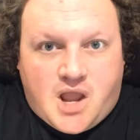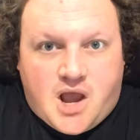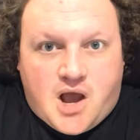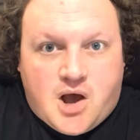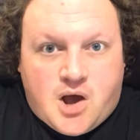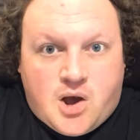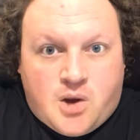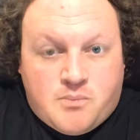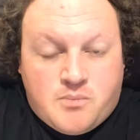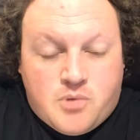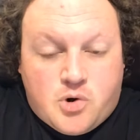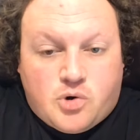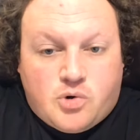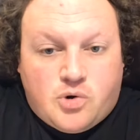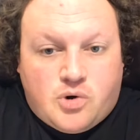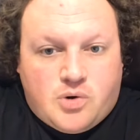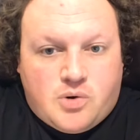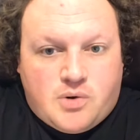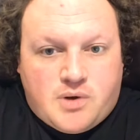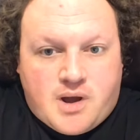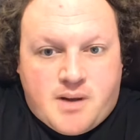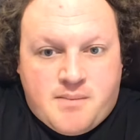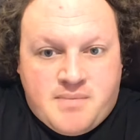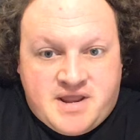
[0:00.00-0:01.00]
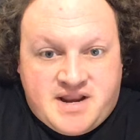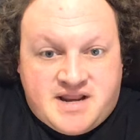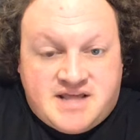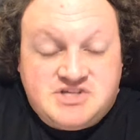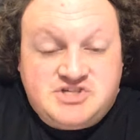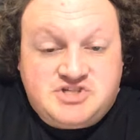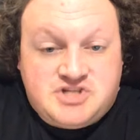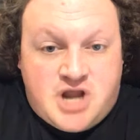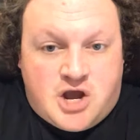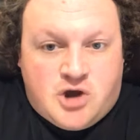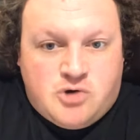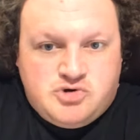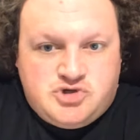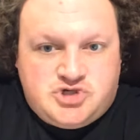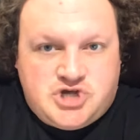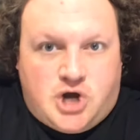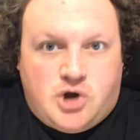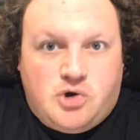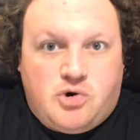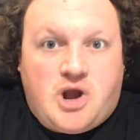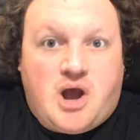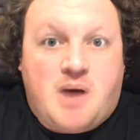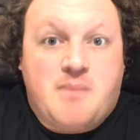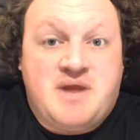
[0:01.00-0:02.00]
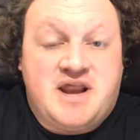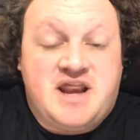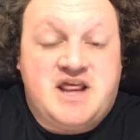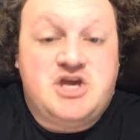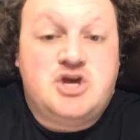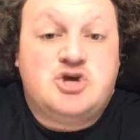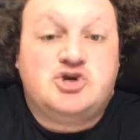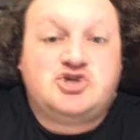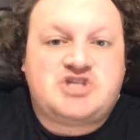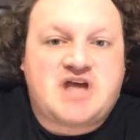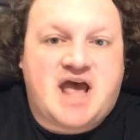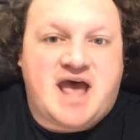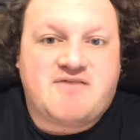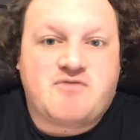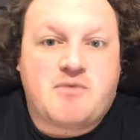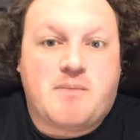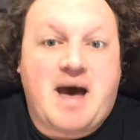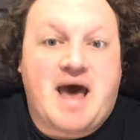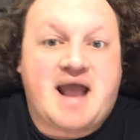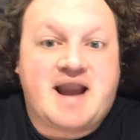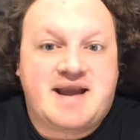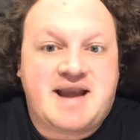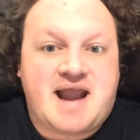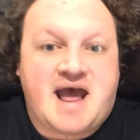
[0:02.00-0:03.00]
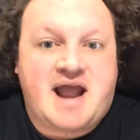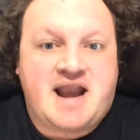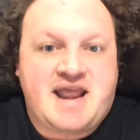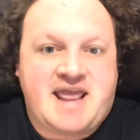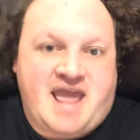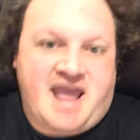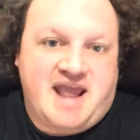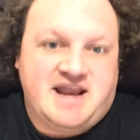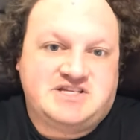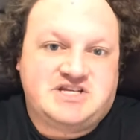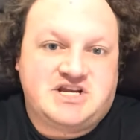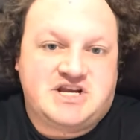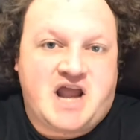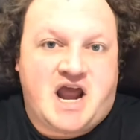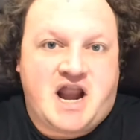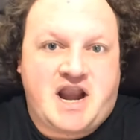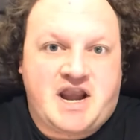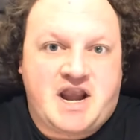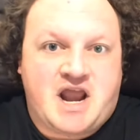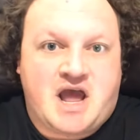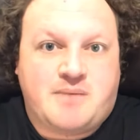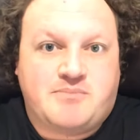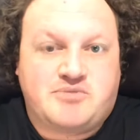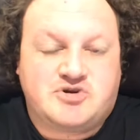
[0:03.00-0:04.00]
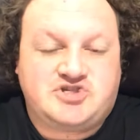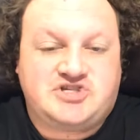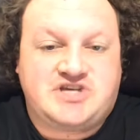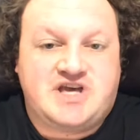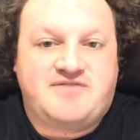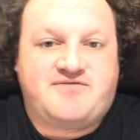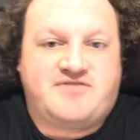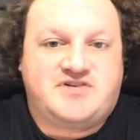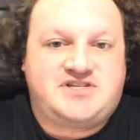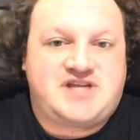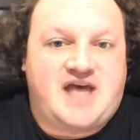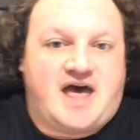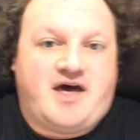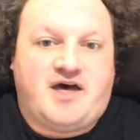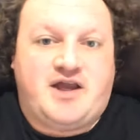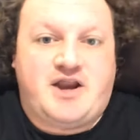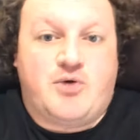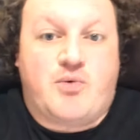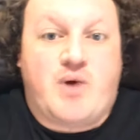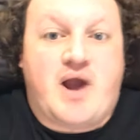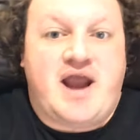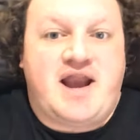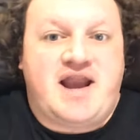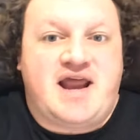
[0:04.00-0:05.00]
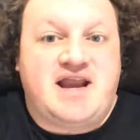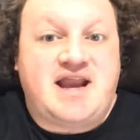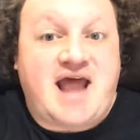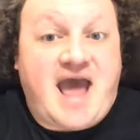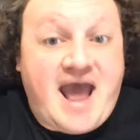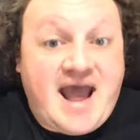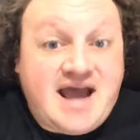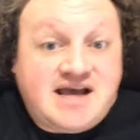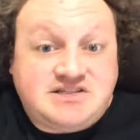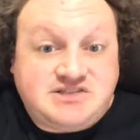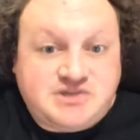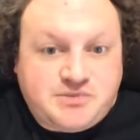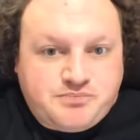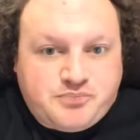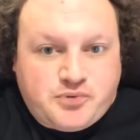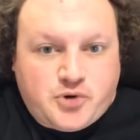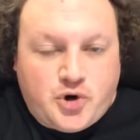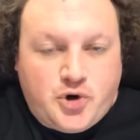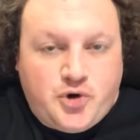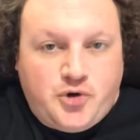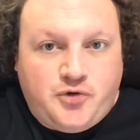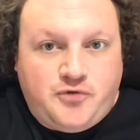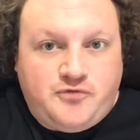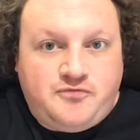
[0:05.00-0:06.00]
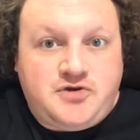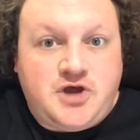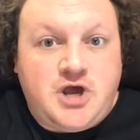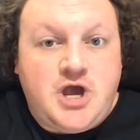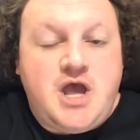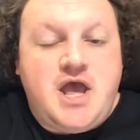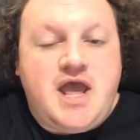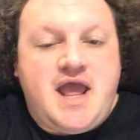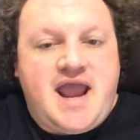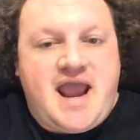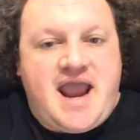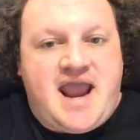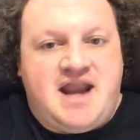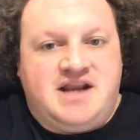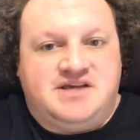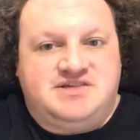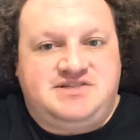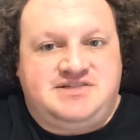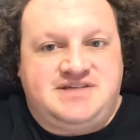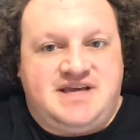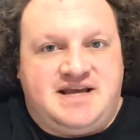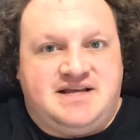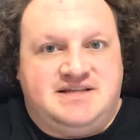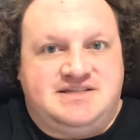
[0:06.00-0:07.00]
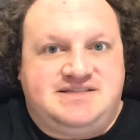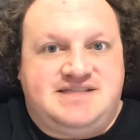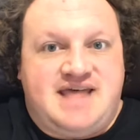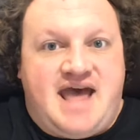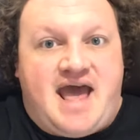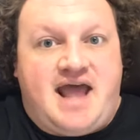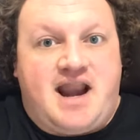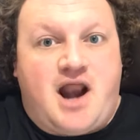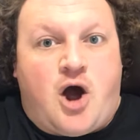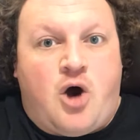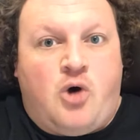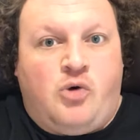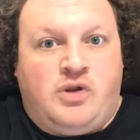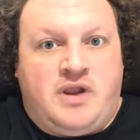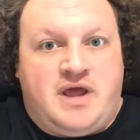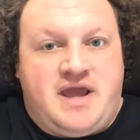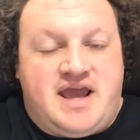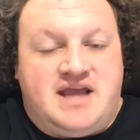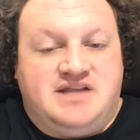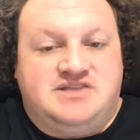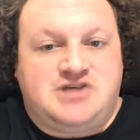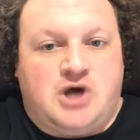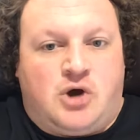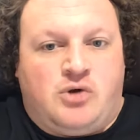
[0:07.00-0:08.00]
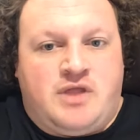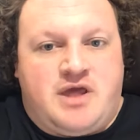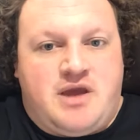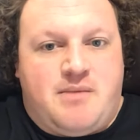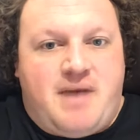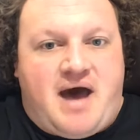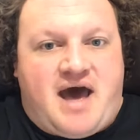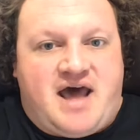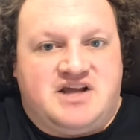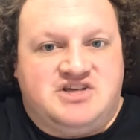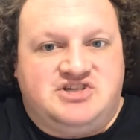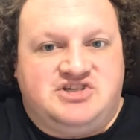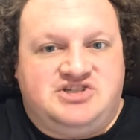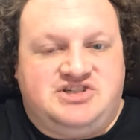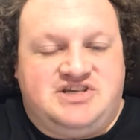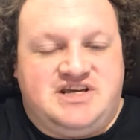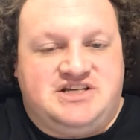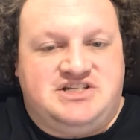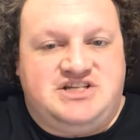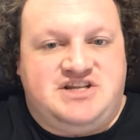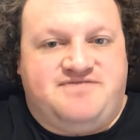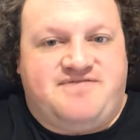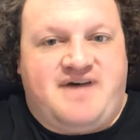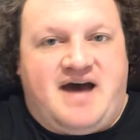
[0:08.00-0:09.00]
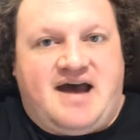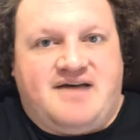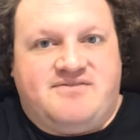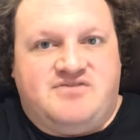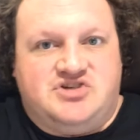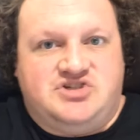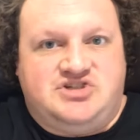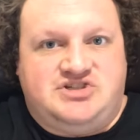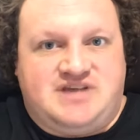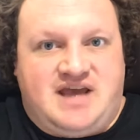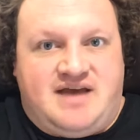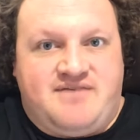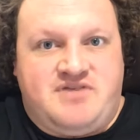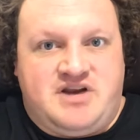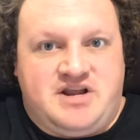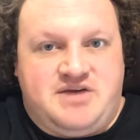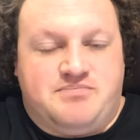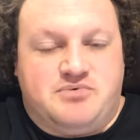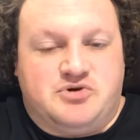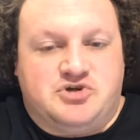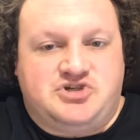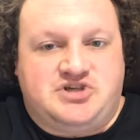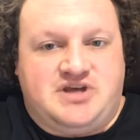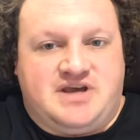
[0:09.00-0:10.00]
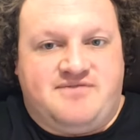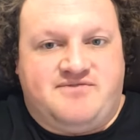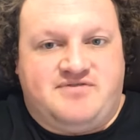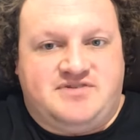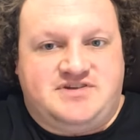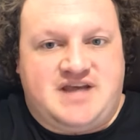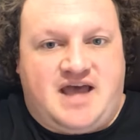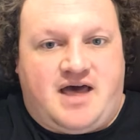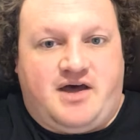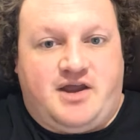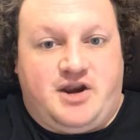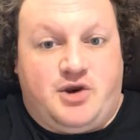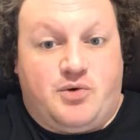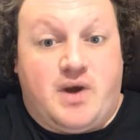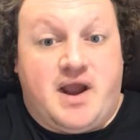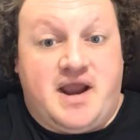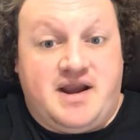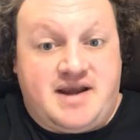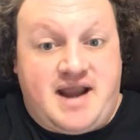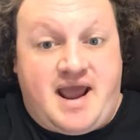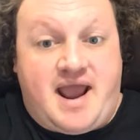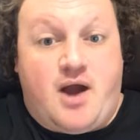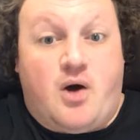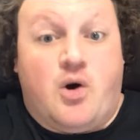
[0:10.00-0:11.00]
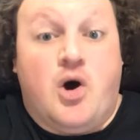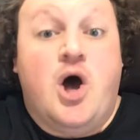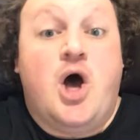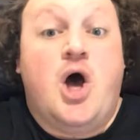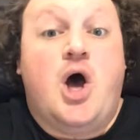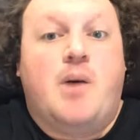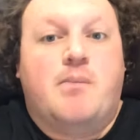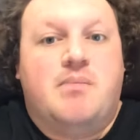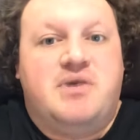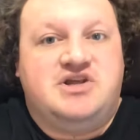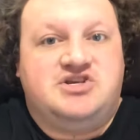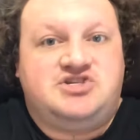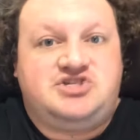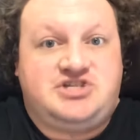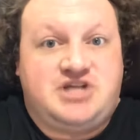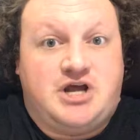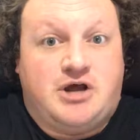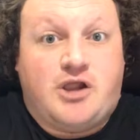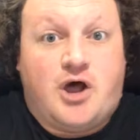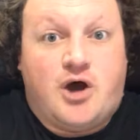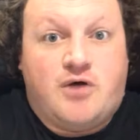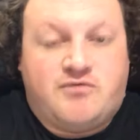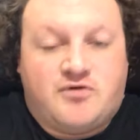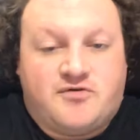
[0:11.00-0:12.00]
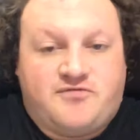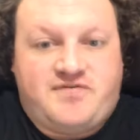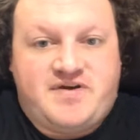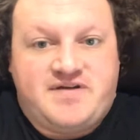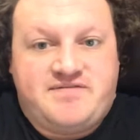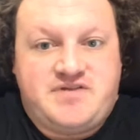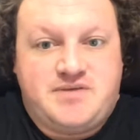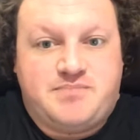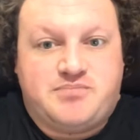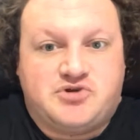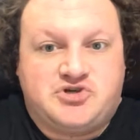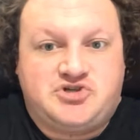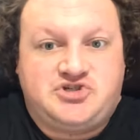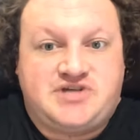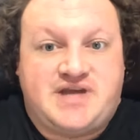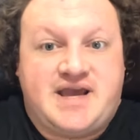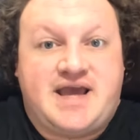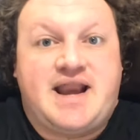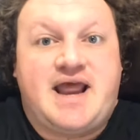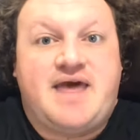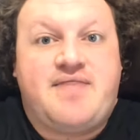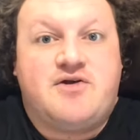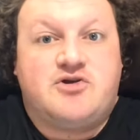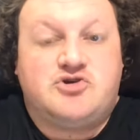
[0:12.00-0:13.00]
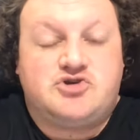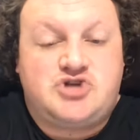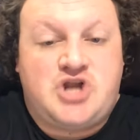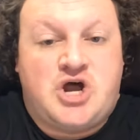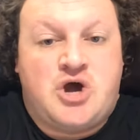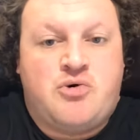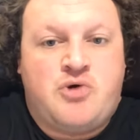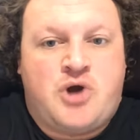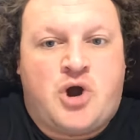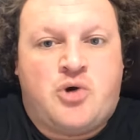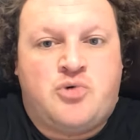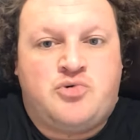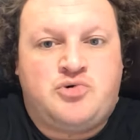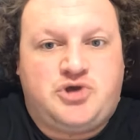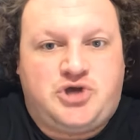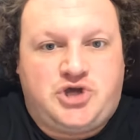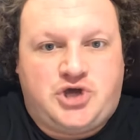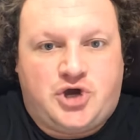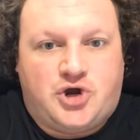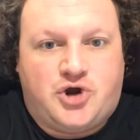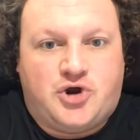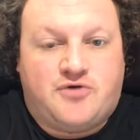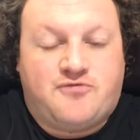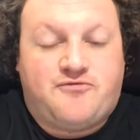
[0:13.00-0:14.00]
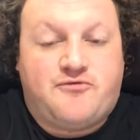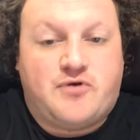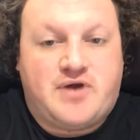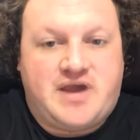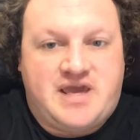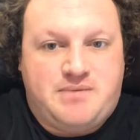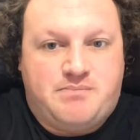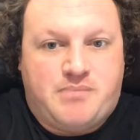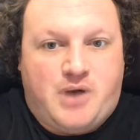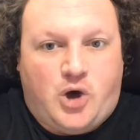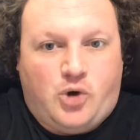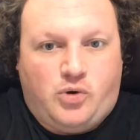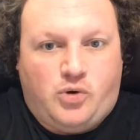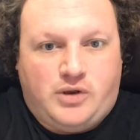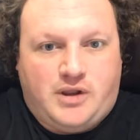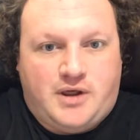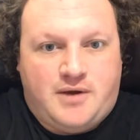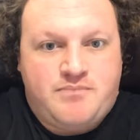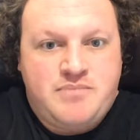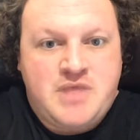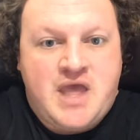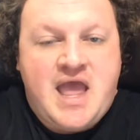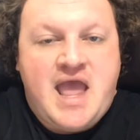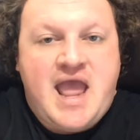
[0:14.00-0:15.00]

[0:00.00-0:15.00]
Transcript: it's no joke. I mean, it used to have about a 98 to 99% fatality rate. It has improved in a sense that it's only about a 65 to 70% fatality rate now, but it's still over 50%, and there's no known cure for Ebola.